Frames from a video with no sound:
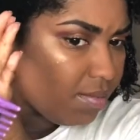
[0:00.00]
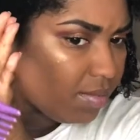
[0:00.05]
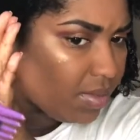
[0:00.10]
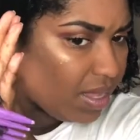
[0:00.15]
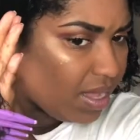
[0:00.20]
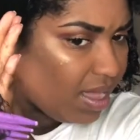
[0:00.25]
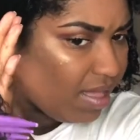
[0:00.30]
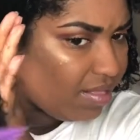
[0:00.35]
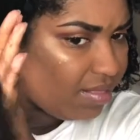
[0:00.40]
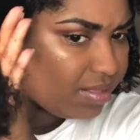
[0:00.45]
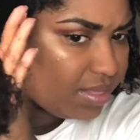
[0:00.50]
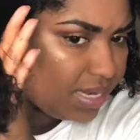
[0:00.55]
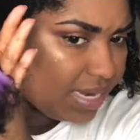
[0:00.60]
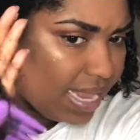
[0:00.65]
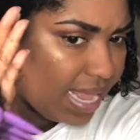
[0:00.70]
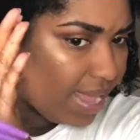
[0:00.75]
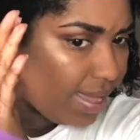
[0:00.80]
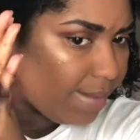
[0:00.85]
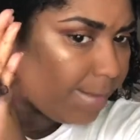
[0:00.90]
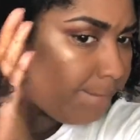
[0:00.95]
But other than
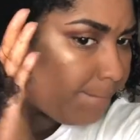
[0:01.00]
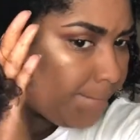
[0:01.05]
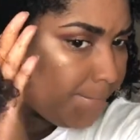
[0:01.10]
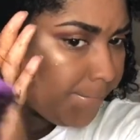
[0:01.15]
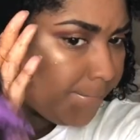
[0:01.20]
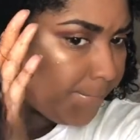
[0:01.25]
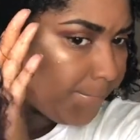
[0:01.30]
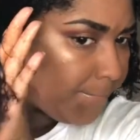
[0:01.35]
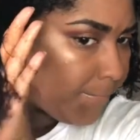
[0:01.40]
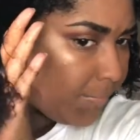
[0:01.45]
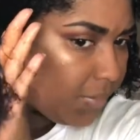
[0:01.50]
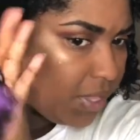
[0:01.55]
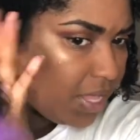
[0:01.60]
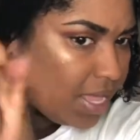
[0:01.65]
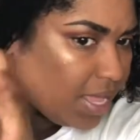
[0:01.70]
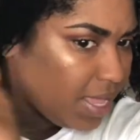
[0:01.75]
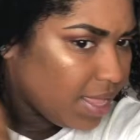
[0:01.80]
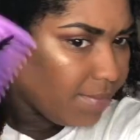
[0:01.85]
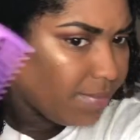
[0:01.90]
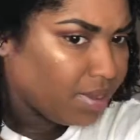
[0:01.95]
that,
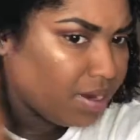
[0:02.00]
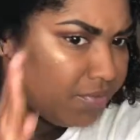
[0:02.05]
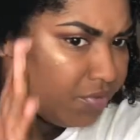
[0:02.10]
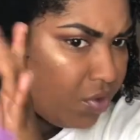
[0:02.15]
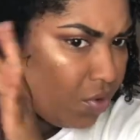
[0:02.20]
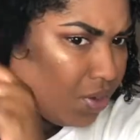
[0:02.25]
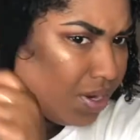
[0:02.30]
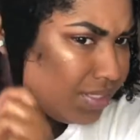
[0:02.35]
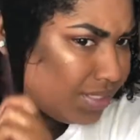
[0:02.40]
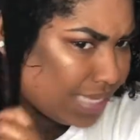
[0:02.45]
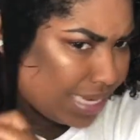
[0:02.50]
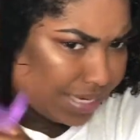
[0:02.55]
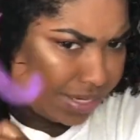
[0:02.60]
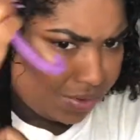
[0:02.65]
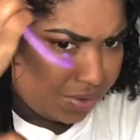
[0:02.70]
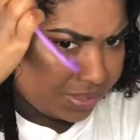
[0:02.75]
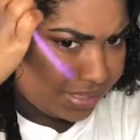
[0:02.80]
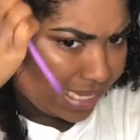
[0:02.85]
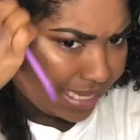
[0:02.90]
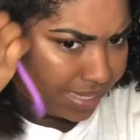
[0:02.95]
but of course, I
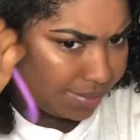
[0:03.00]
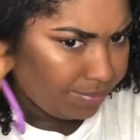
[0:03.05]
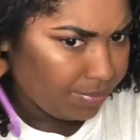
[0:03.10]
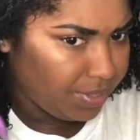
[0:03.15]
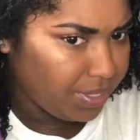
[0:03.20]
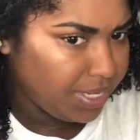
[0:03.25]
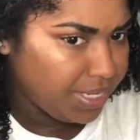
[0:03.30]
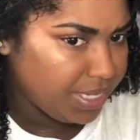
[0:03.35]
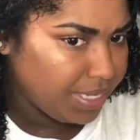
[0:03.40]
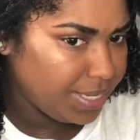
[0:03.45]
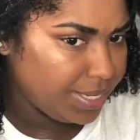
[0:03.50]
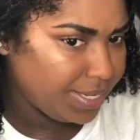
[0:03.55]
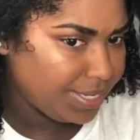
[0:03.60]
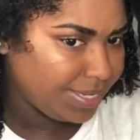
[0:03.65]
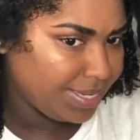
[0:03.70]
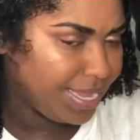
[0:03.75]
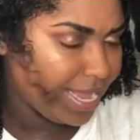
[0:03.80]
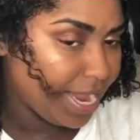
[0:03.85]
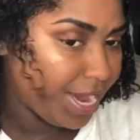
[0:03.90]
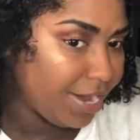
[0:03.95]
know it's like a million
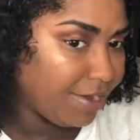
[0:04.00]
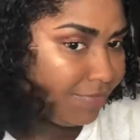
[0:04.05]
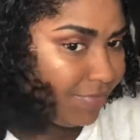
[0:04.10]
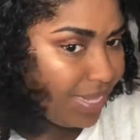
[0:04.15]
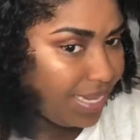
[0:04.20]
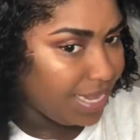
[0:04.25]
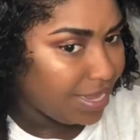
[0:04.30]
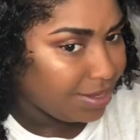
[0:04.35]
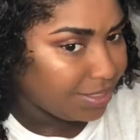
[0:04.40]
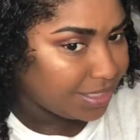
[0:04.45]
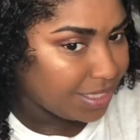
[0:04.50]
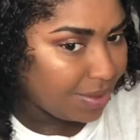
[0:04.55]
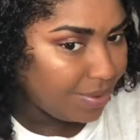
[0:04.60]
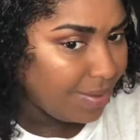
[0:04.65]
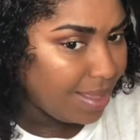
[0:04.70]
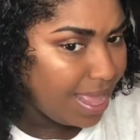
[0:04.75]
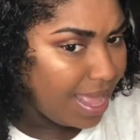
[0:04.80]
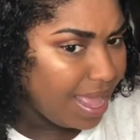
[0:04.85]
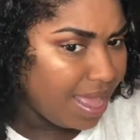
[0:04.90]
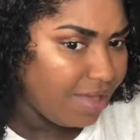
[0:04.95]
hair videos,
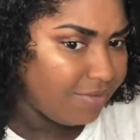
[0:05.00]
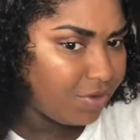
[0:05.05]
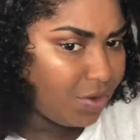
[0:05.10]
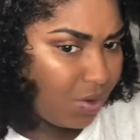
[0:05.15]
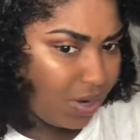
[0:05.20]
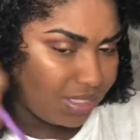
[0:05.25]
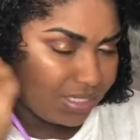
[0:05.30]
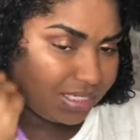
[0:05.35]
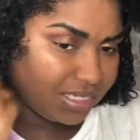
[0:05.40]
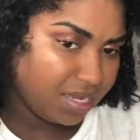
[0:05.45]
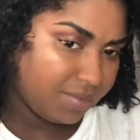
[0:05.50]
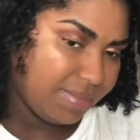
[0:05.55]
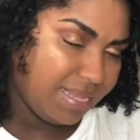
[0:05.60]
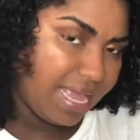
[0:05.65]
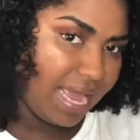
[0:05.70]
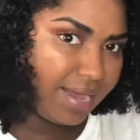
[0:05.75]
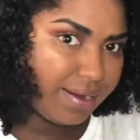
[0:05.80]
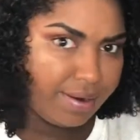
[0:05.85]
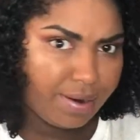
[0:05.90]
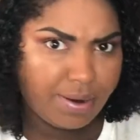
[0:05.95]
so of course it's gonna be
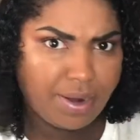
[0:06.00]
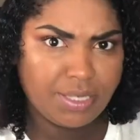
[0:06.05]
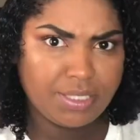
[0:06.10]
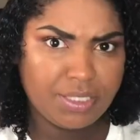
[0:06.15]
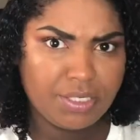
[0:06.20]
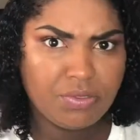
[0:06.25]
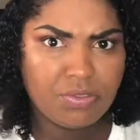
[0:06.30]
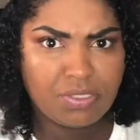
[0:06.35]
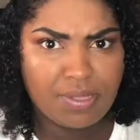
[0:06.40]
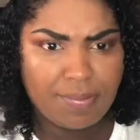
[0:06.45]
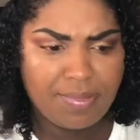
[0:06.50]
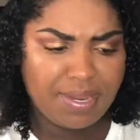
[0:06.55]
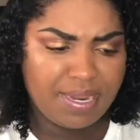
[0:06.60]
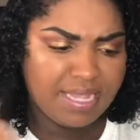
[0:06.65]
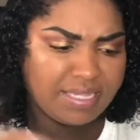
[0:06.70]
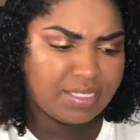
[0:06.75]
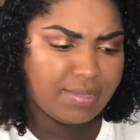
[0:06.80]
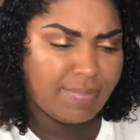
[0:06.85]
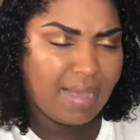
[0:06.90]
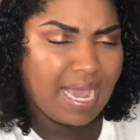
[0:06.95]
kind of hard to do something
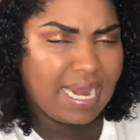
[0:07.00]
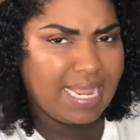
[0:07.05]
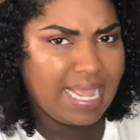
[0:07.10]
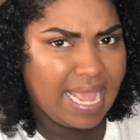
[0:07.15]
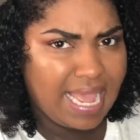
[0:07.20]
that somebody